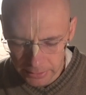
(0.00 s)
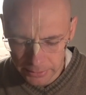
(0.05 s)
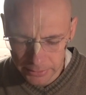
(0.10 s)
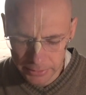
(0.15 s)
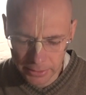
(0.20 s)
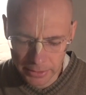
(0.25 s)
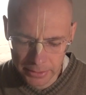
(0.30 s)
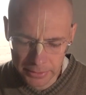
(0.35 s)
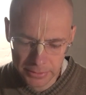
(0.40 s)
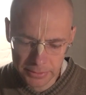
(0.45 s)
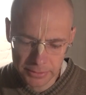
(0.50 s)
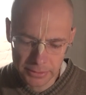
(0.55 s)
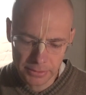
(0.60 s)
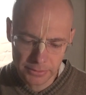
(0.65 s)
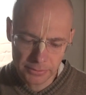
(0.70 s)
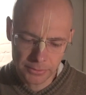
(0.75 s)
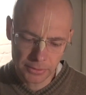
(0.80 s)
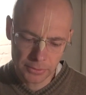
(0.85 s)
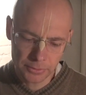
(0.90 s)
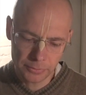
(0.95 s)
just
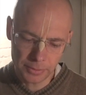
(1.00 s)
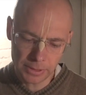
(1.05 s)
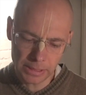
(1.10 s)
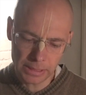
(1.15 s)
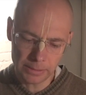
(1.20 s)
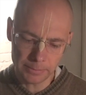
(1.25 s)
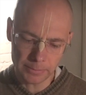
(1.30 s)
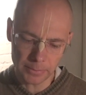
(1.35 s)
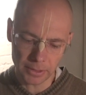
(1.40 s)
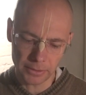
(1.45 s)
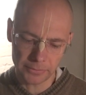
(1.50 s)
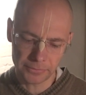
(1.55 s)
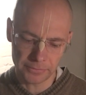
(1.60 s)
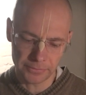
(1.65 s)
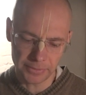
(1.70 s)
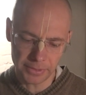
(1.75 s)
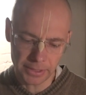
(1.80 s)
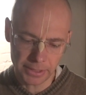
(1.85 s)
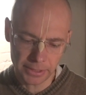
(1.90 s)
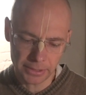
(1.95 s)
the cream of
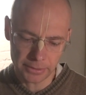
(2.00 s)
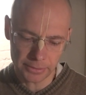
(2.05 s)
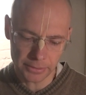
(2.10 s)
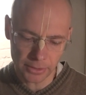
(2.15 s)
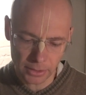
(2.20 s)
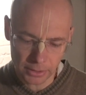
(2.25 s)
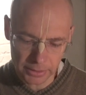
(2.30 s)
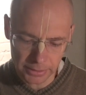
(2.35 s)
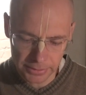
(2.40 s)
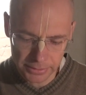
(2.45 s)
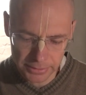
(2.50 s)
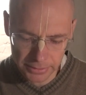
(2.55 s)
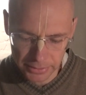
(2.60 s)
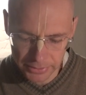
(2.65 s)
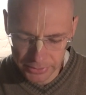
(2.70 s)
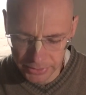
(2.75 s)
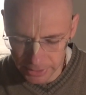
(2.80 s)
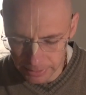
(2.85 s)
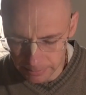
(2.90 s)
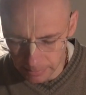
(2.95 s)
Vedic knowledge,
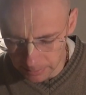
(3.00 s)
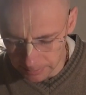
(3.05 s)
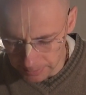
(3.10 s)
Srimad